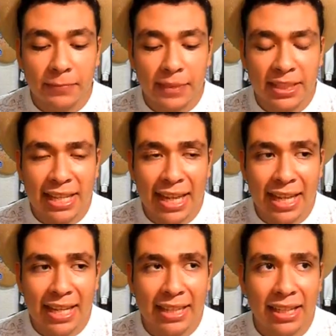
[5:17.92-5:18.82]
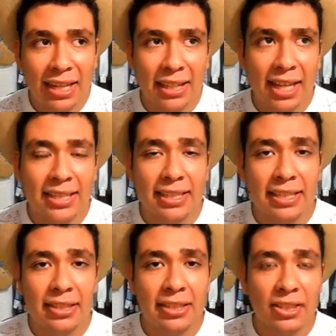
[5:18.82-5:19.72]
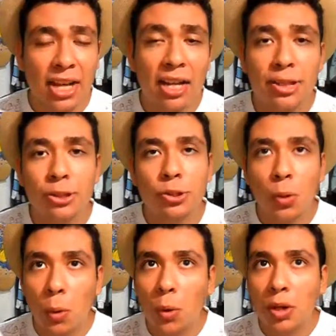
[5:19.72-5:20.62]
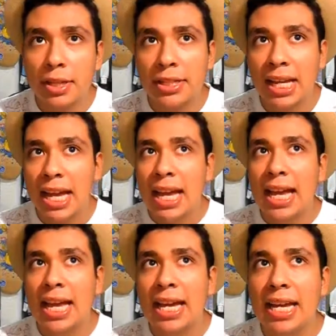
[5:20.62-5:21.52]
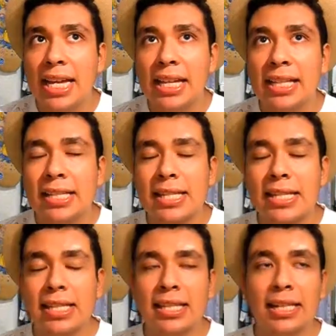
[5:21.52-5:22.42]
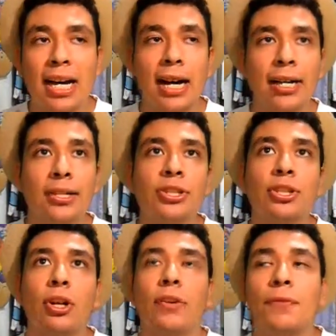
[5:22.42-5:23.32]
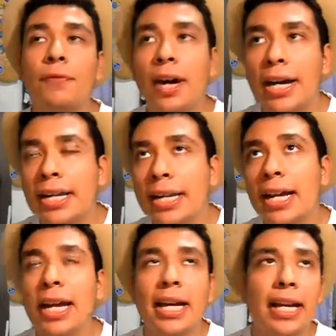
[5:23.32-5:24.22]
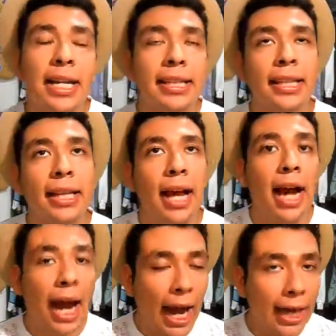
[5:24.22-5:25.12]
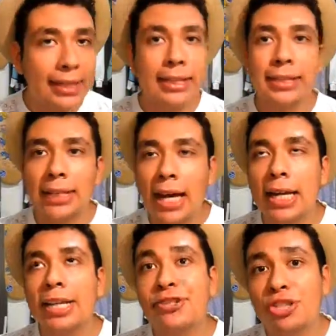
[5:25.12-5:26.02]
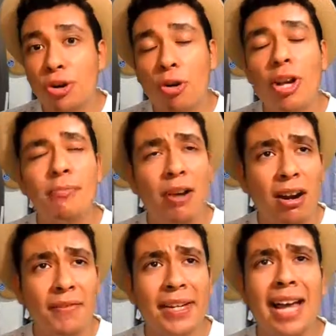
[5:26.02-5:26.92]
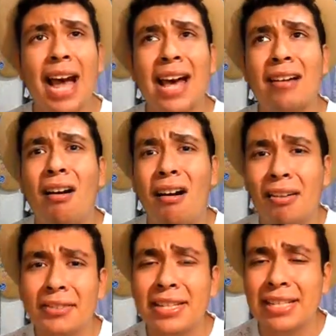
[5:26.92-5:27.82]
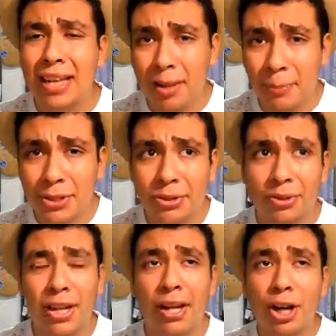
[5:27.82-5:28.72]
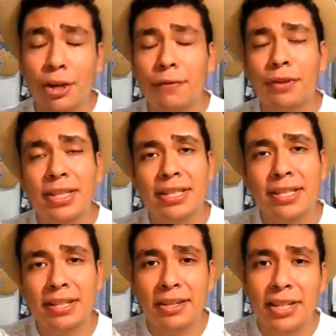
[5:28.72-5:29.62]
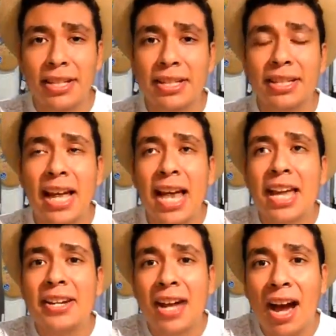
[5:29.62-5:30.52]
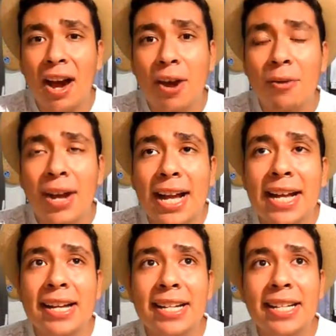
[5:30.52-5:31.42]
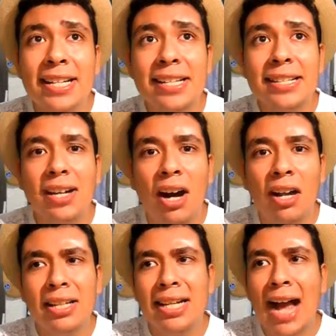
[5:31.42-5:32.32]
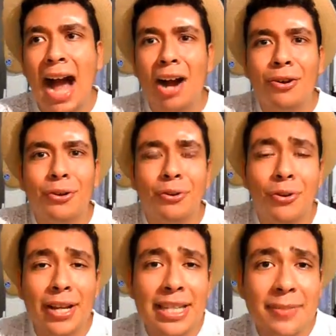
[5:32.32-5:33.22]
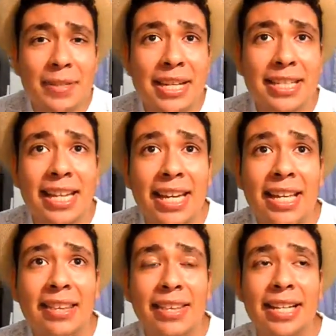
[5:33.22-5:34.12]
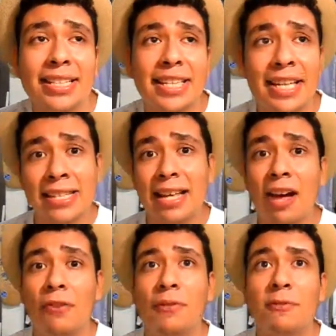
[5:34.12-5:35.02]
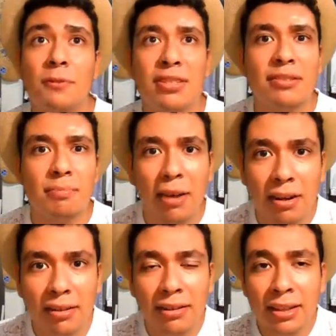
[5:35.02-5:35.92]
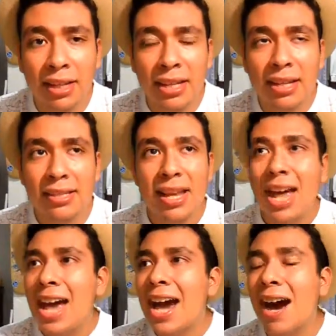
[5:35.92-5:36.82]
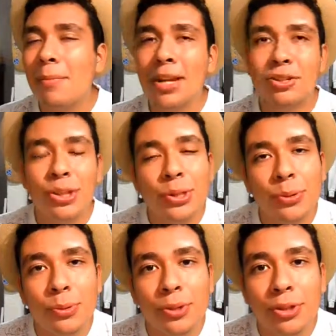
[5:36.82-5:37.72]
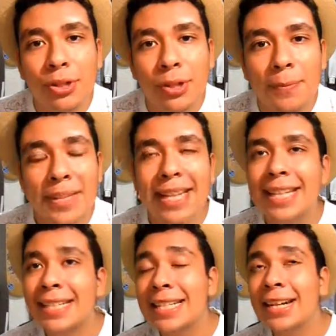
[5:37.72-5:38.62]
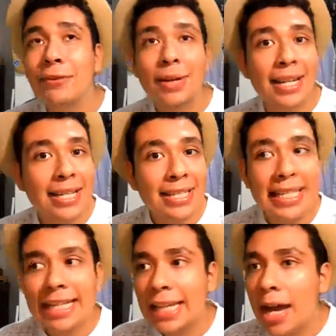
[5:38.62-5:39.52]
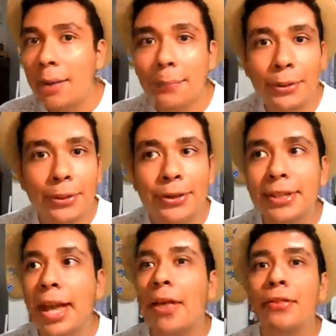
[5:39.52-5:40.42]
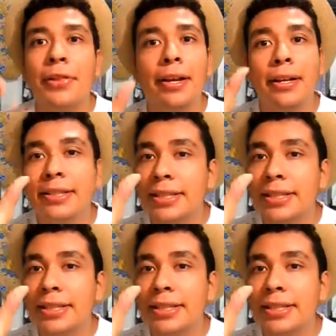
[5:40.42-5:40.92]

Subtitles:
Then they see the challenge scores, and the guys start fighting, and I did not enjoy Marvin at all this episode. Like, are you freaking serious? Now he is calling out Chris because he thinks his outfit was better than his. I'm like, dude, Chris did not put the